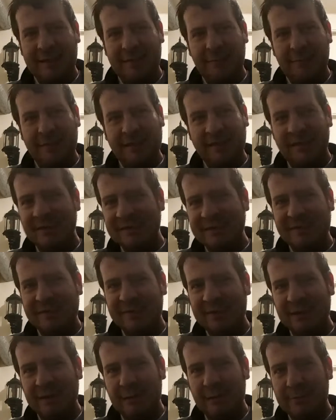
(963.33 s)
Because it's
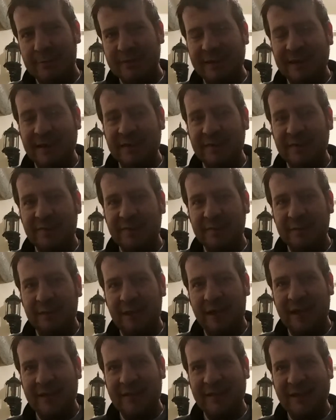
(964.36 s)
fairly representative,
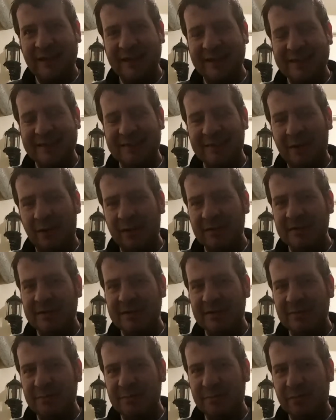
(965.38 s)
I think it's
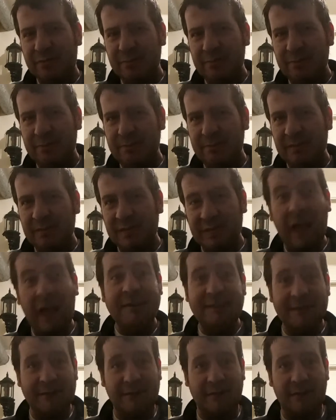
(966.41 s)
also
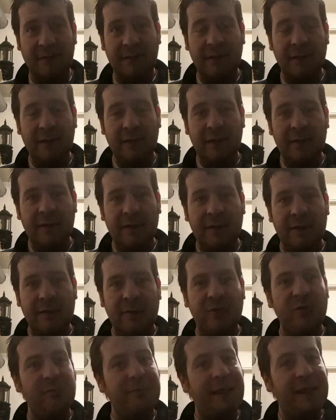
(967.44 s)
logical
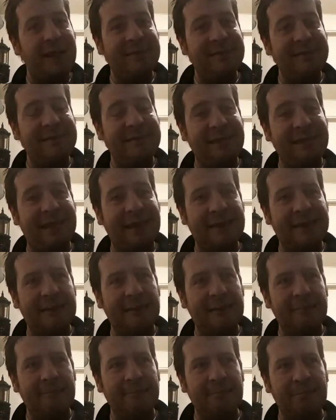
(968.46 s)
to imagine that
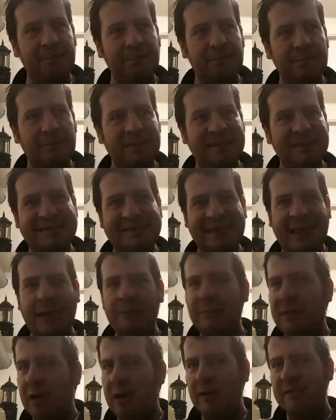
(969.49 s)
the
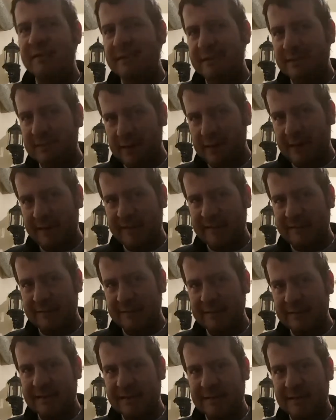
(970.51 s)
same
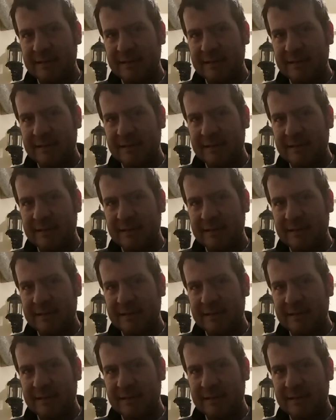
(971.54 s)
concentrations